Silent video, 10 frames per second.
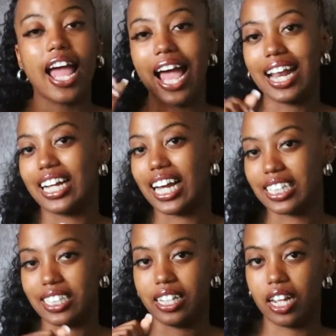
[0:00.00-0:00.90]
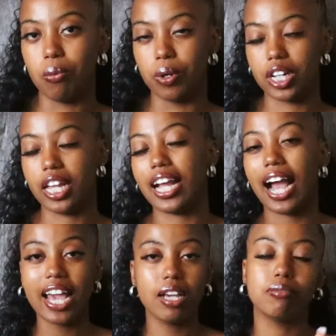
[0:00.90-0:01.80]
And guys, networking.
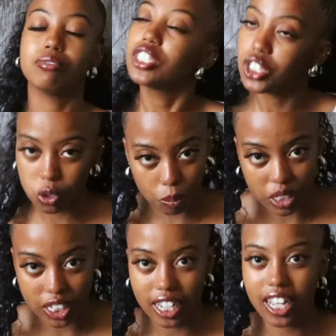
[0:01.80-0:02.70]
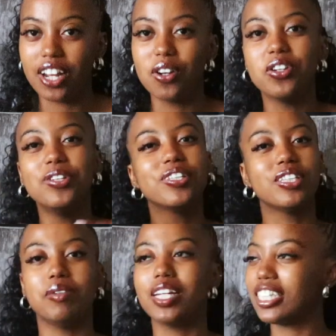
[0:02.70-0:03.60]
I am super shy. I know you
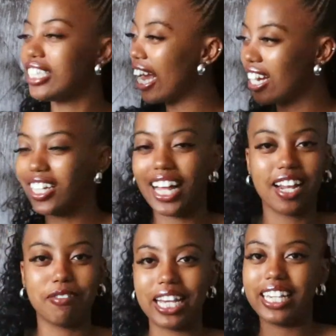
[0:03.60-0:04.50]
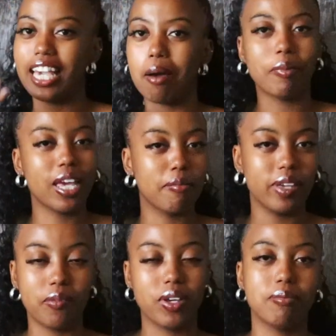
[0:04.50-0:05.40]
see me on this channel and I'm like yep yep
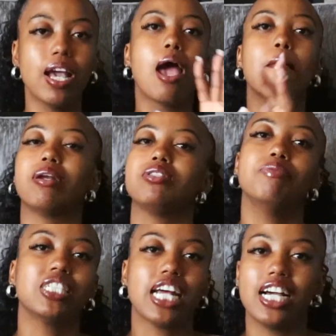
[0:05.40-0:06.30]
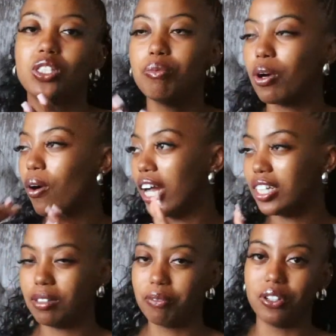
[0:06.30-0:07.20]
yep yep but I'm super shy super
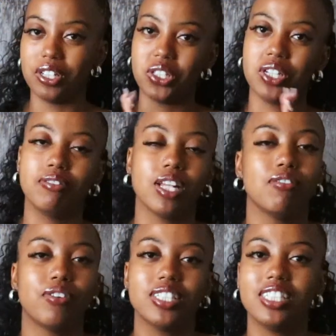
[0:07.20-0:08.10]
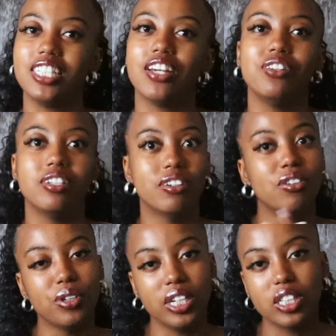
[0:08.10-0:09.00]
quiet super reserved in varsity I
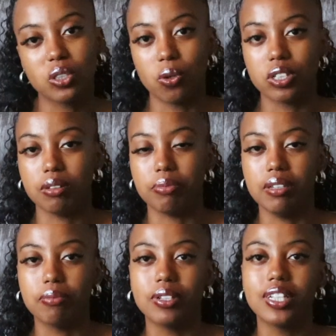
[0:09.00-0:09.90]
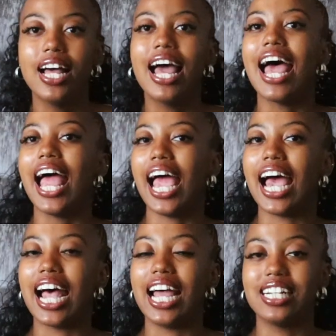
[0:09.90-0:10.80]
didn't really talk to people
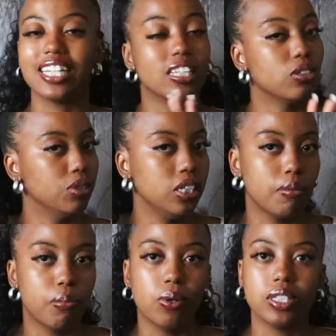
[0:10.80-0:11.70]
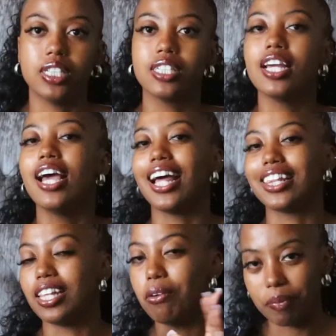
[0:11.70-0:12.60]
and it's really important
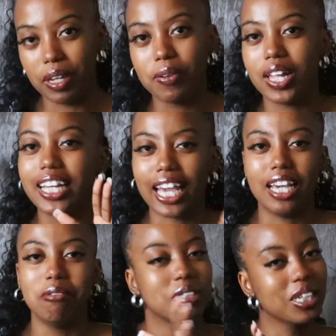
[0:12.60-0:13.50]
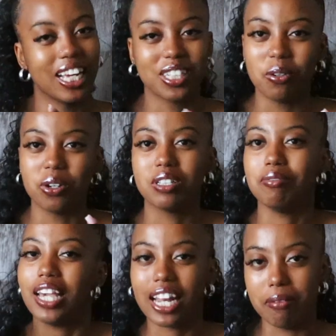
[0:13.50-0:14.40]
there were people that came to like talk to
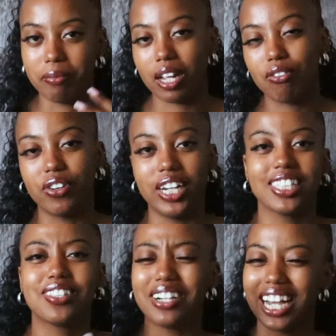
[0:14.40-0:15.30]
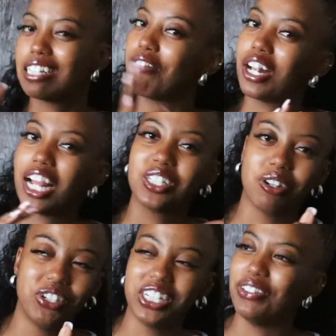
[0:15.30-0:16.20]
me and I made friends. So guys, if you're an
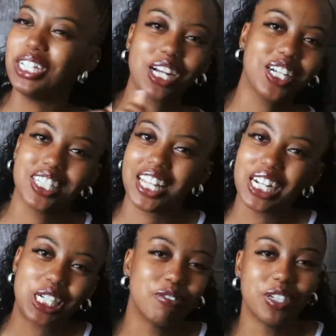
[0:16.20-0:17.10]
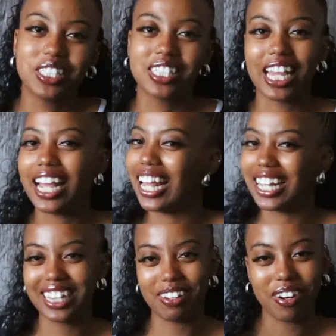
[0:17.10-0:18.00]
extrovert, reach out to the introverts. They
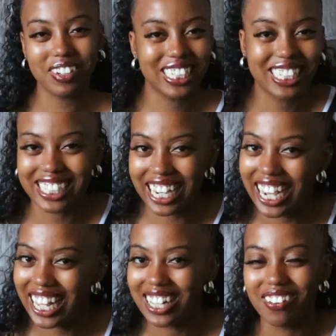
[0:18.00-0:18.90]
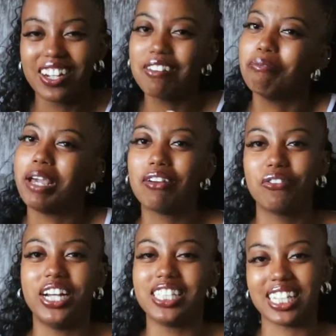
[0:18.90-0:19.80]
like they're probably just shy. They want to make
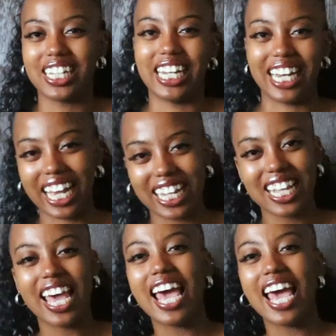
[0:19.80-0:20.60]
friends and connect